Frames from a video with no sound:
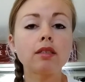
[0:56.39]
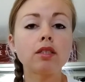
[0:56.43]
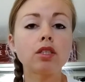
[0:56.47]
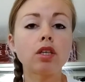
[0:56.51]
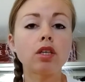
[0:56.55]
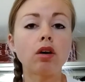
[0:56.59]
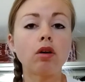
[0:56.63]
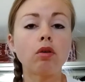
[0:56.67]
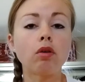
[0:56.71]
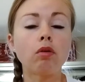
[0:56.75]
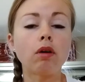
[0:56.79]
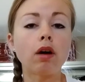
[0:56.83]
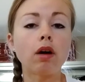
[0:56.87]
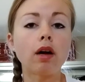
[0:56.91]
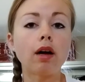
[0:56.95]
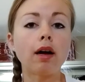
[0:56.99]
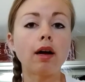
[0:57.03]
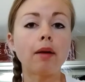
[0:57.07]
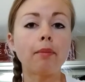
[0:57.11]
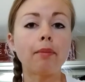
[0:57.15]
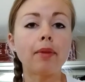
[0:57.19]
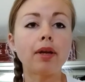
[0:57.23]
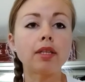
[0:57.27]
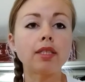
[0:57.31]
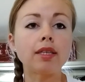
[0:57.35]
so
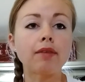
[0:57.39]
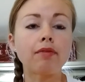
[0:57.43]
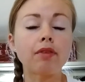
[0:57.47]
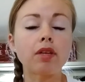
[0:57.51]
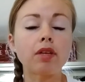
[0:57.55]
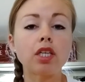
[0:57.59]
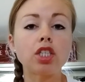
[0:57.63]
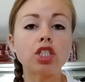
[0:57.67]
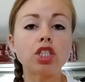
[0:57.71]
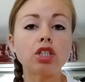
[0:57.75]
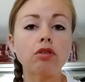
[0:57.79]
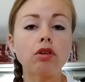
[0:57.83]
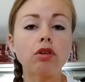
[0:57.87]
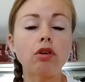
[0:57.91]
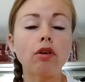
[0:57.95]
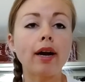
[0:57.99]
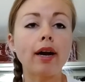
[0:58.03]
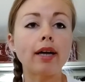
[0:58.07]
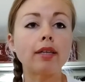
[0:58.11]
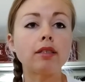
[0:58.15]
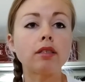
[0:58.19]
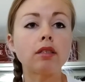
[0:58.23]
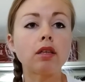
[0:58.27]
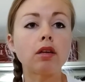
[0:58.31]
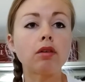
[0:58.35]
I'll definitely show you
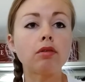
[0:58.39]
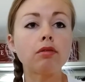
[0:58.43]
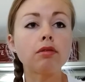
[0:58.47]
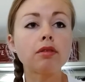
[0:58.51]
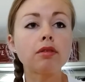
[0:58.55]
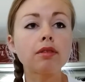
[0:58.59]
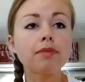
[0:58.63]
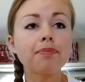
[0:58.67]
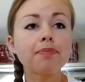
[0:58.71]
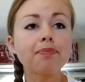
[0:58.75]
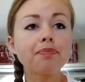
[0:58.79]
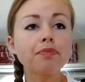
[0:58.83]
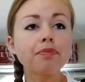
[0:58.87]
guys those.